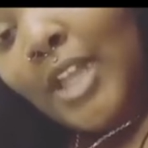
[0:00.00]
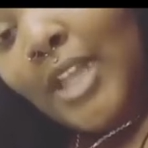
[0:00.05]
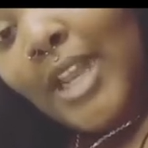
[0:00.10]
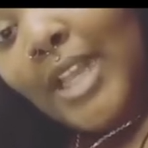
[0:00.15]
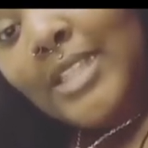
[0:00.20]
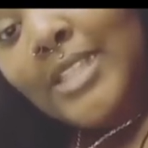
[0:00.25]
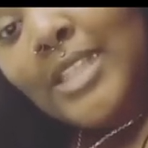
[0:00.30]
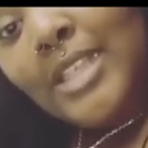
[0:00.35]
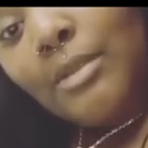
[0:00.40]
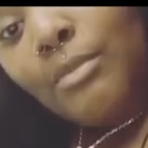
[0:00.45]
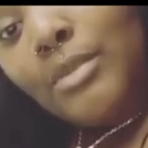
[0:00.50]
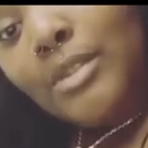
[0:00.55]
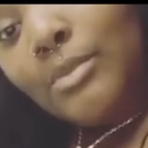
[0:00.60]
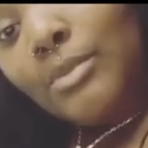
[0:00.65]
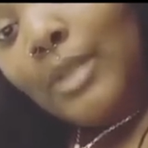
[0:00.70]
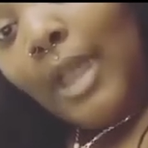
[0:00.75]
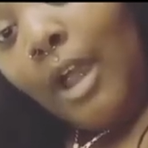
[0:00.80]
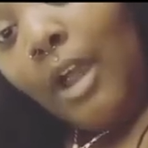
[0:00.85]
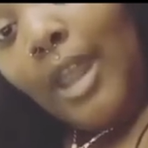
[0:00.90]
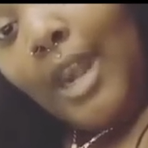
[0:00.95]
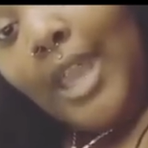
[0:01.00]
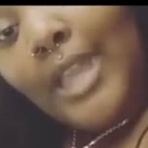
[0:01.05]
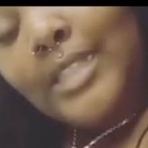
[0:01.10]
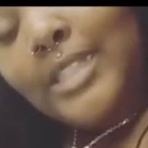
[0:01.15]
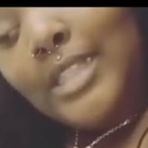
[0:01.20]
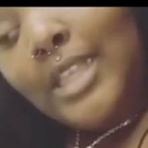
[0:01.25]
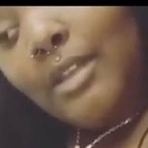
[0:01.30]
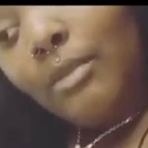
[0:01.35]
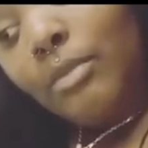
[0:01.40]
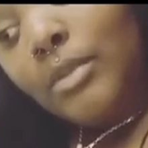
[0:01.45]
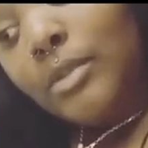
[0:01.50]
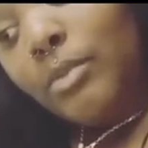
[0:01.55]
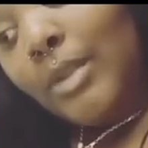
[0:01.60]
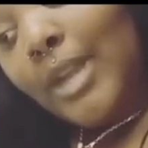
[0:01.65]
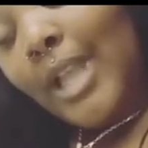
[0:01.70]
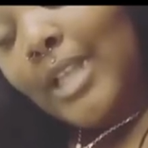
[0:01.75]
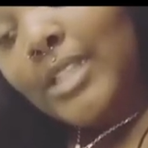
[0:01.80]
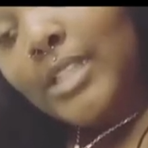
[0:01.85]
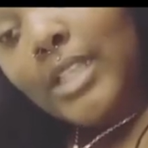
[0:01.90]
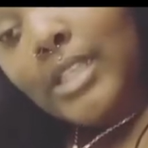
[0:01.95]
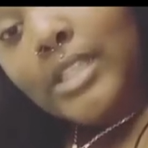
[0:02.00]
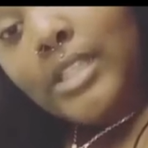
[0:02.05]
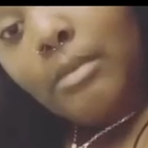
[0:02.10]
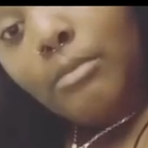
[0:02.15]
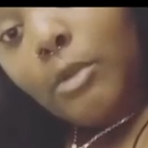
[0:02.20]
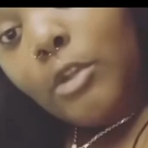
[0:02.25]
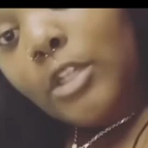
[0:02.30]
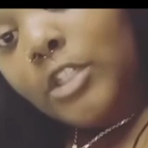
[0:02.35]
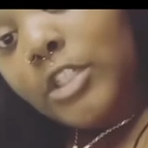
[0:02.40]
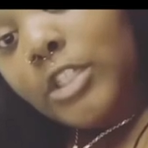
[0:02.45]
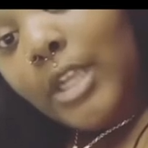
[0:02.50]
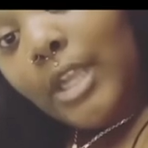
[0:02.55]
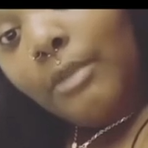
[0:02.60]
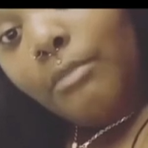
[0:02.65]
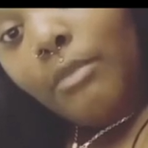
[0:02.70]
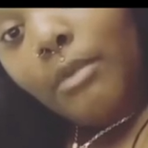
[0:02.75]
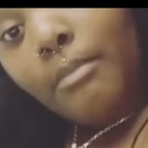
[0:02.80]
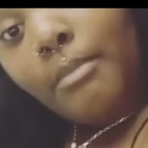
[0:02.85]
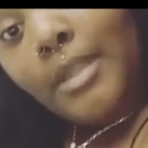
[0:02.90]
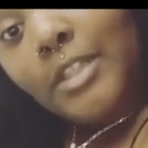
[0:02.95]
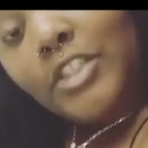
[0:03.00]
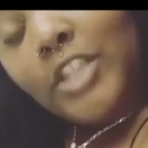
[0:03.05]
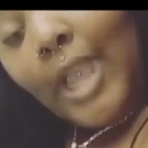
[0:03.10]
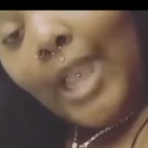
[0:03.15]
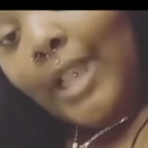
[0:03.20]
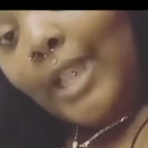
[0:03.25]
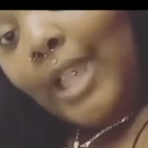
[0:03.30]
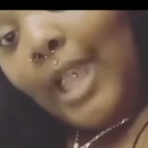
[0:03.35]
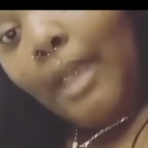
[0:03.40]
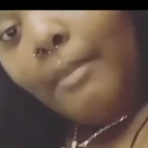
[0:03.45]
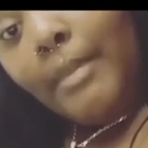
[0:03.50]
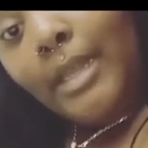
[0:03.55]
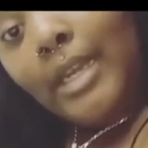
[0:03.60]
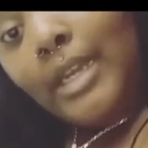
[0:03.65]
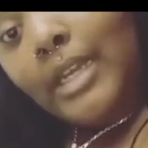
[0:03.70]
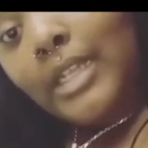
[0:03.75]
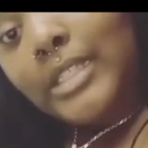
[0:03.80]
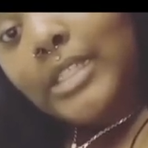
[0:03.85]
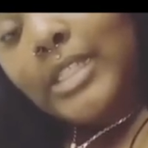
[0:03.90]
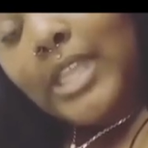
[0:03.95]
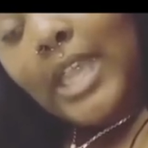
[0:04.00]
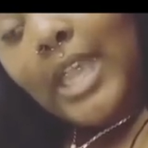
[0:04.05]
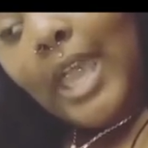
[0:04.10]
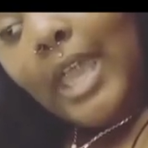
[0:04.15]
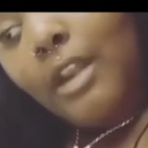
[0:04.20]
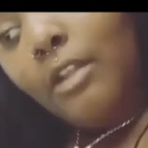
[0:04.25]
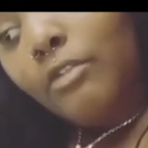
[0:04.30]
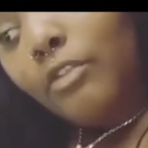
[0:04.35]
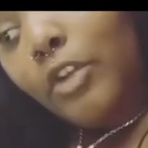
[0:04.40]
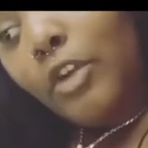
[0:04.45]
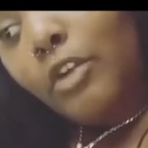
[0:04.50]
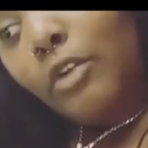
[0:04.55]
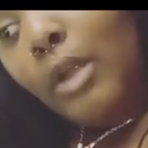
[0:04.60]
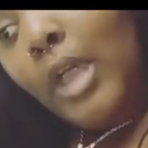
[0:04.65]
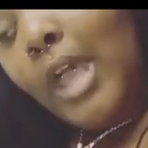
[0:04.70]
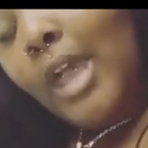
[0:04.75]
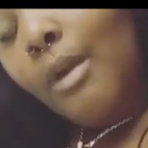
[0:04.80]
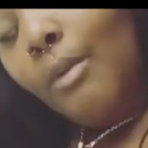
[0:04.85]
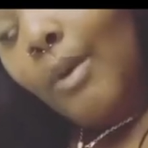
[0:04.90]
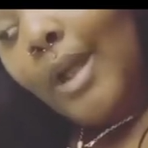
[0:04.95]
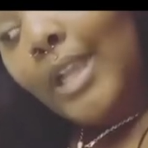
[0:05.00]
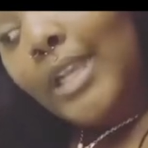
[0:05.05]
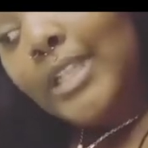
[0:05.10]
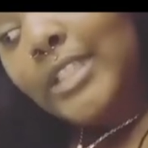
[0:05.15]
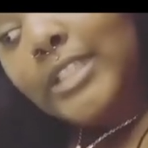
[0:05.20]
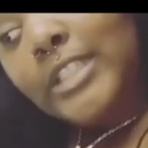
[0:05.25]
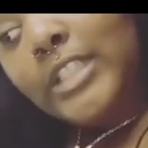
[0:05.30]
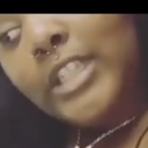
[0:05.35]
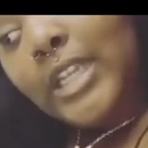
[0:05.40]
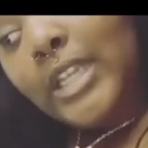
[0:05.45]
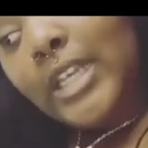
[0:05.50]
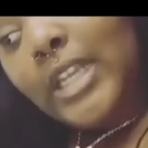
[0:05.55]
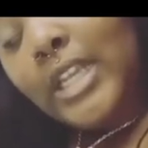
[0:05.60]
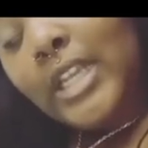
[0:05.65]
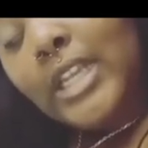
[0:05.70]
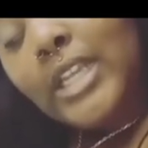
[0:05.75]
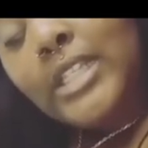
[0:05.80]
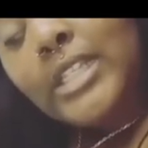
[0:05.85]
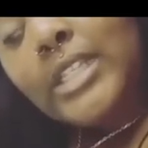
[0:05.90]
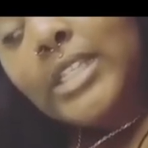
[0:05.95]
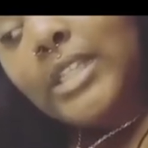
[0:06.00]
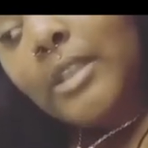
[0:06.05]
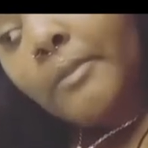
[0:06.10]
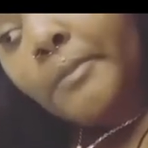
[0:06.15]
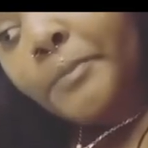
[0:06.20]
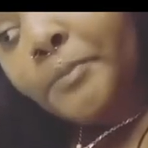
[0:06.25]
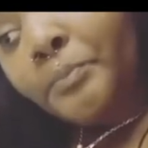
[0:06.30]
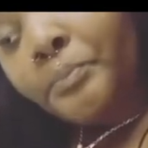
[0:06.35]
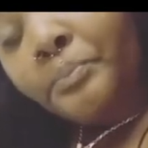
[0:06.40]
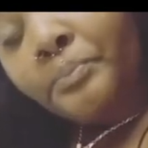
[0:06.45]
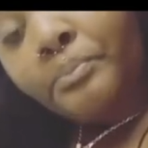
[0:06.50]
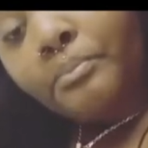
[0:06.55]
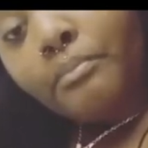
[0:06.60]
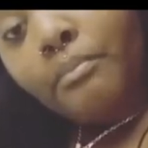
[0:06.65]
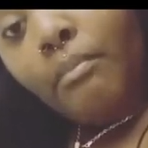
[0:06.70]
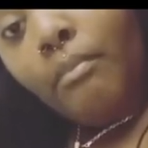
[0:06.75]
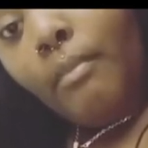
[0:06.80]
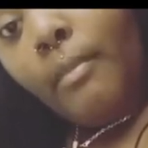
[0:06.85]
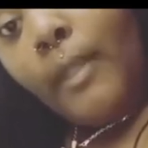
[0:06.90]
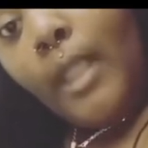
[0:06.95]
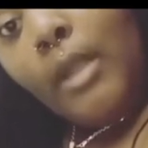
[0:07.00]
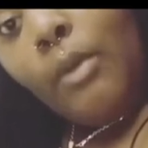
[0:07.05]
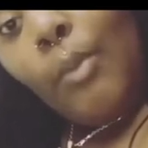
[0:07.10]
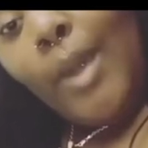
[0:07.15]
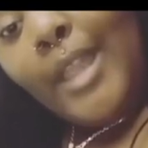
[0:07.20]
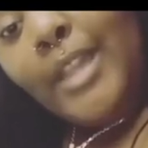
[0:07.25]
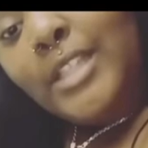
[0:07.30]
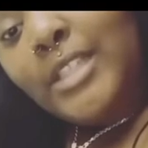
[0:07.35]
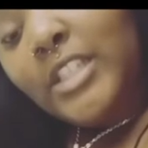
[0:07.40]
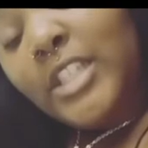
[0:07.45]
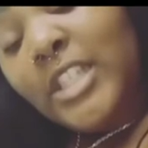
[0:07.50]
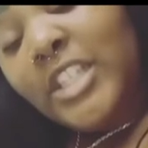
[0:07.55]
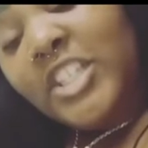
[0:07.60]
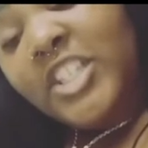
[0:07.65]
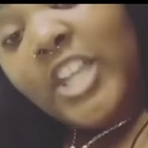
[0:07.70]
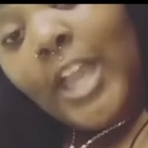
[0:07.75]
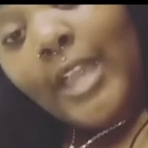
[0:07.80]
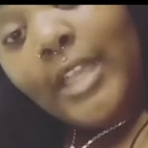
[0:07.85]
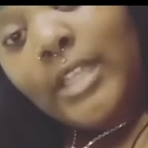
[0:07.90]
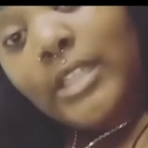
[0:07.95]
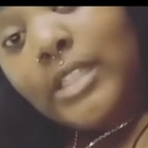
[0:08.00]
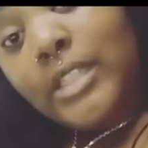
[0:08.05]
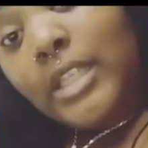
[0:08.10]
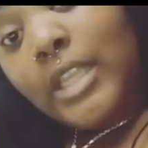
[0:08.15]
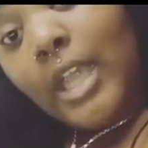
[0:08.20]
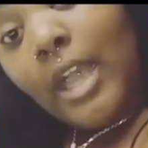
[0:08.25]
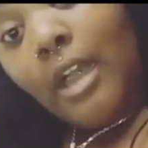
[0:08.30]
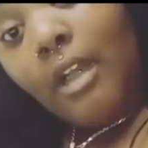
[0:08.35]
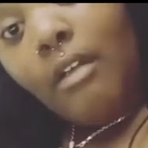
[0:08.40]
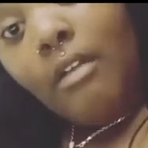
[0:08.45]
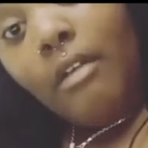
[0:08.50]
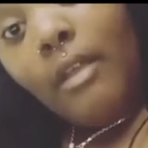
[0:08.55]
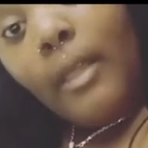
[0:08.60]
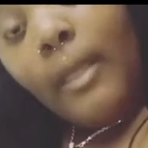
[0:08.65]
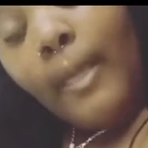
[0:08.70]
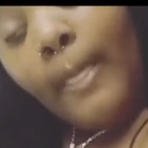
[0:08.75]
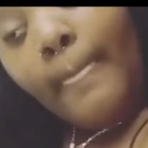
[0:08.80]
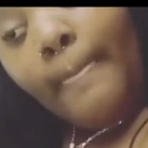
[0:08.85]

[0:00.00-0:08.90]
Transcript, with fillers: All I did was all I did was when I saw something on the shade room, bitch, I commented and say I don't know why this is why this shocking to y'all.